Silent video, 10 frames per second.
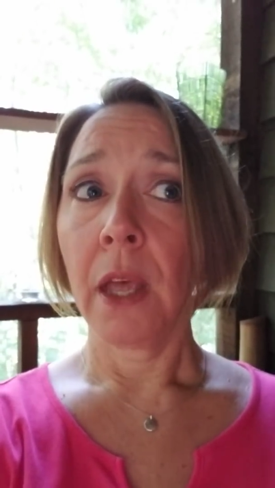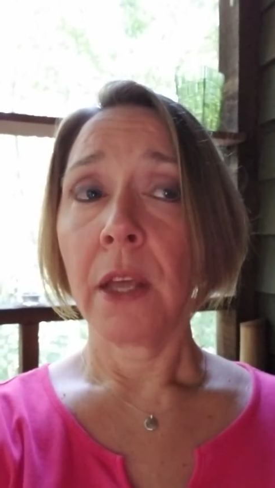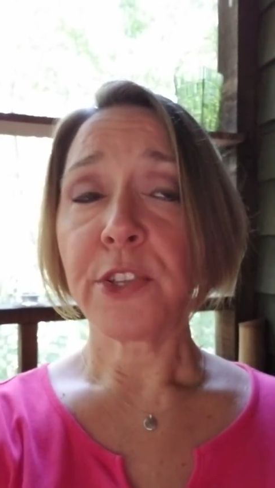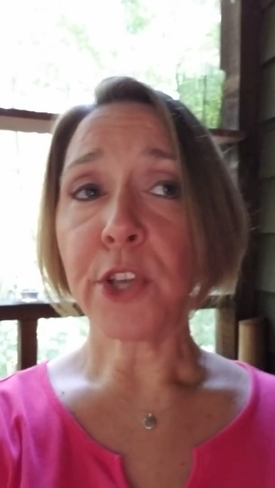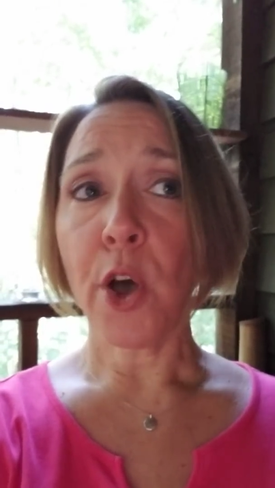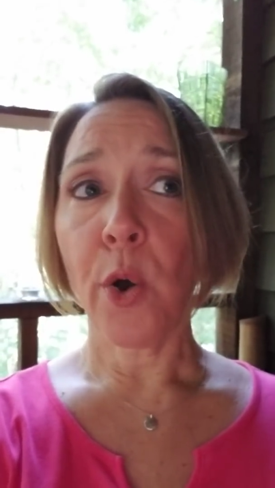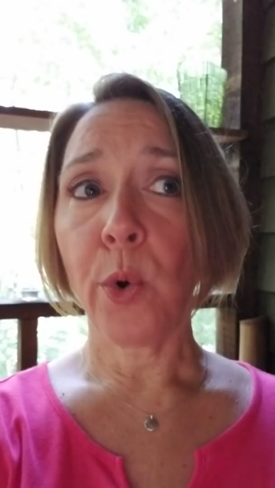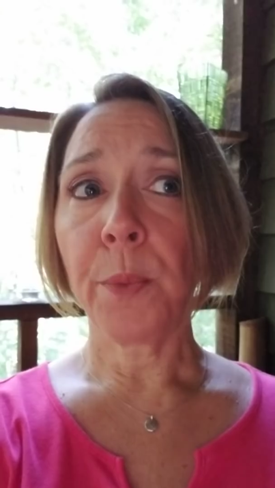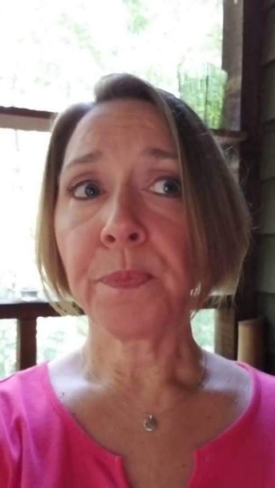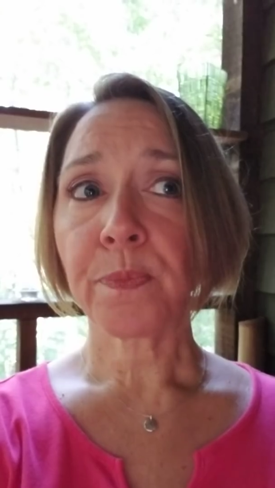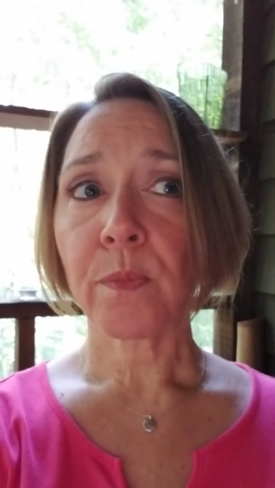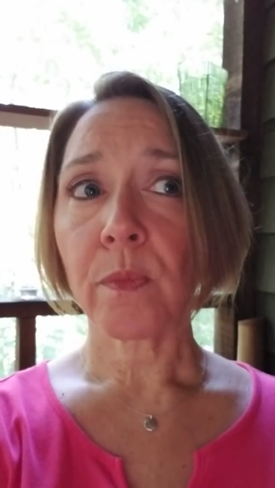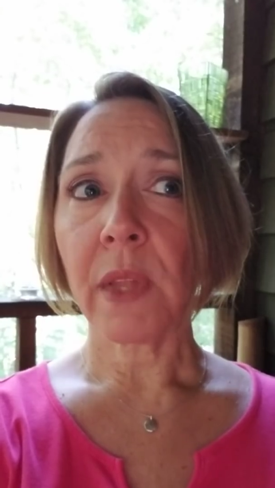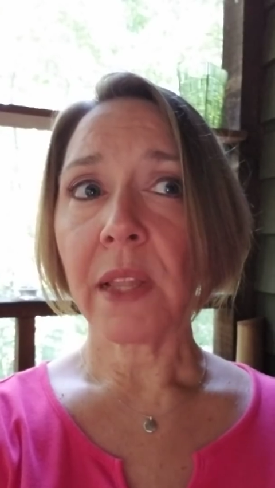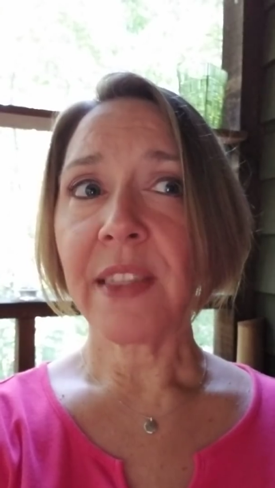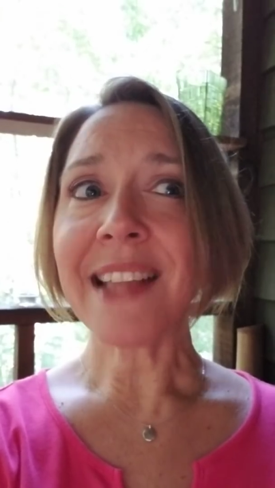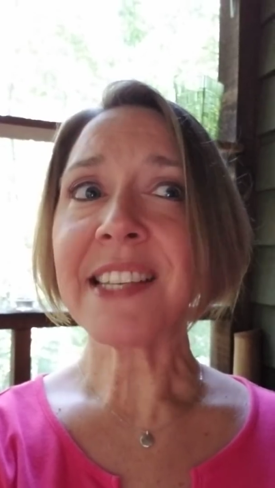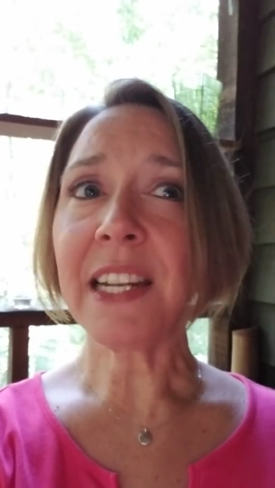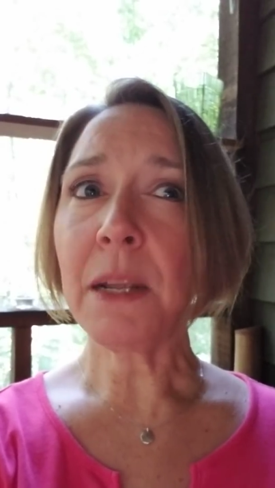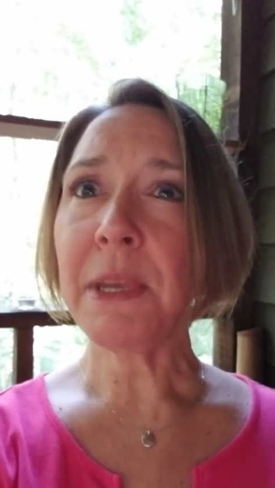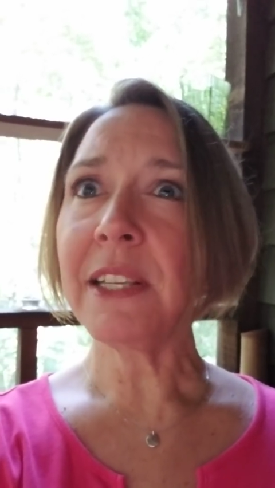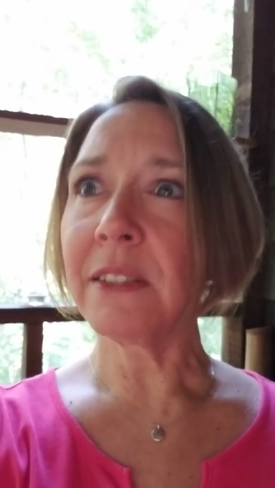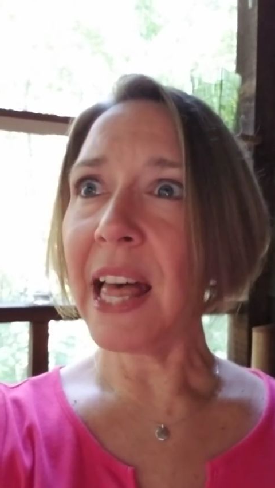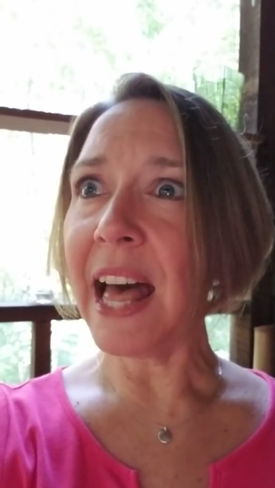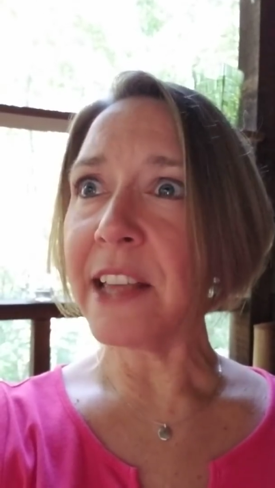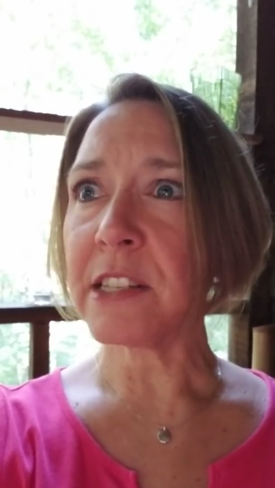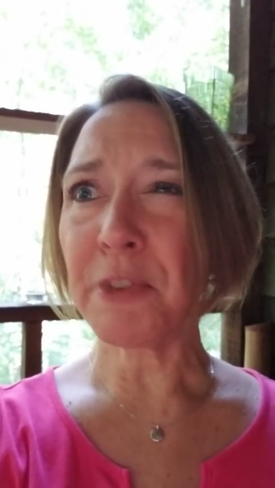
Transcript: So that's going to be less.